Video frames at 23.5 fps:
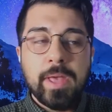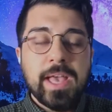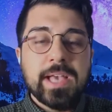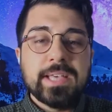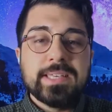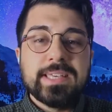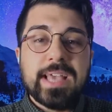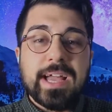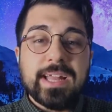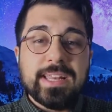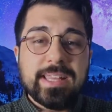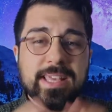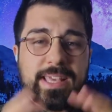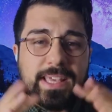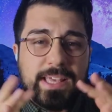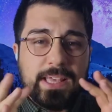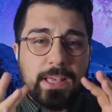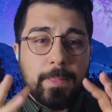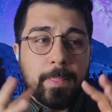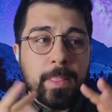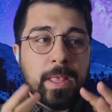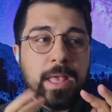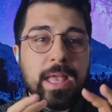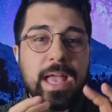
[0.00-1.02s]
Yani,
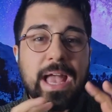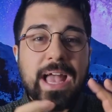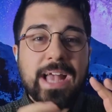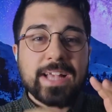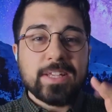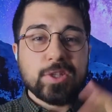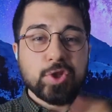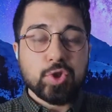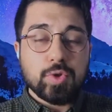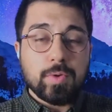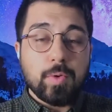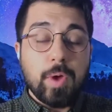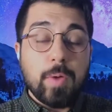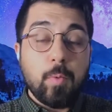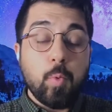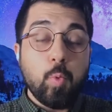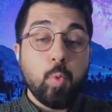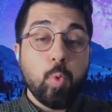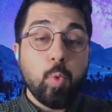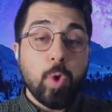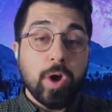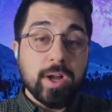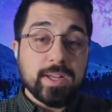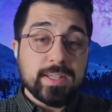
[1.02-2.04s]
as
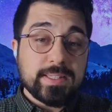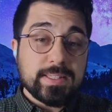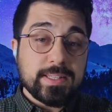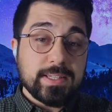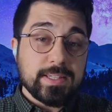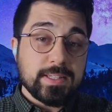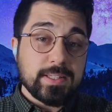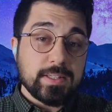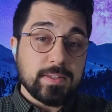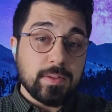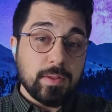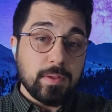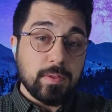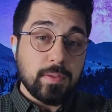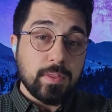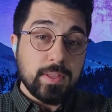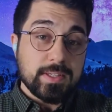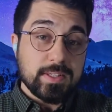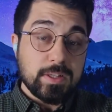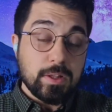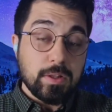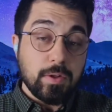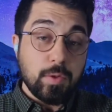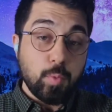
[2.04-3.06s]
once this
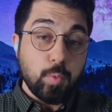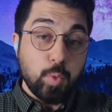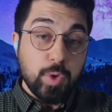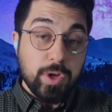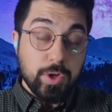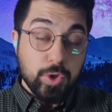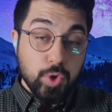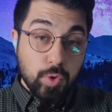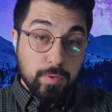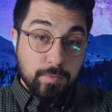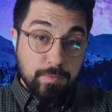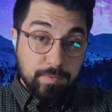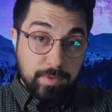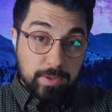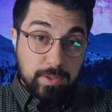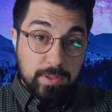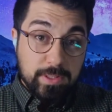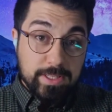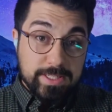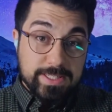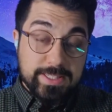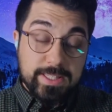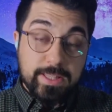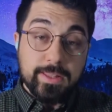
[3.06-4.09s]
we don't feel
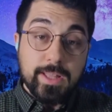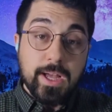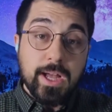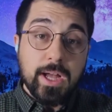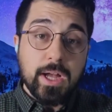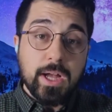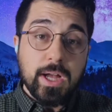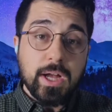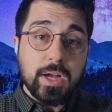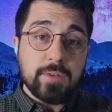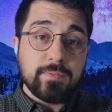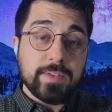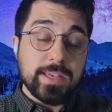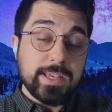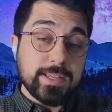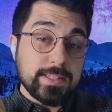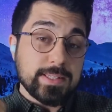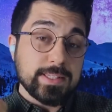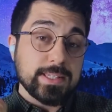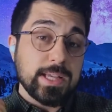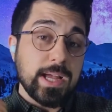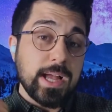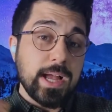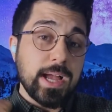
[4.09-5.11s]
this love
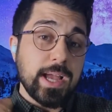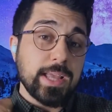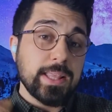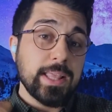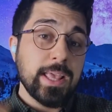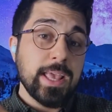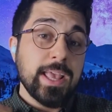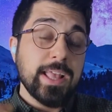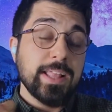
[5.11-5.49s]
inside,